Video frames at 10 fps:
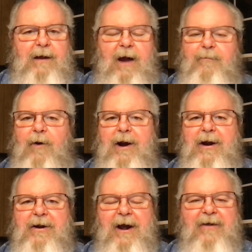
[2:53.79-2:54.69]
Now, I pray
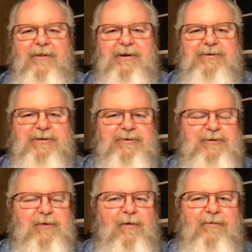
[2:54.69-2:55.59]
today that as you
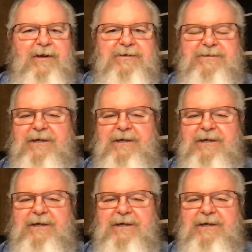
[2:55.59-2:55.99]
chew on these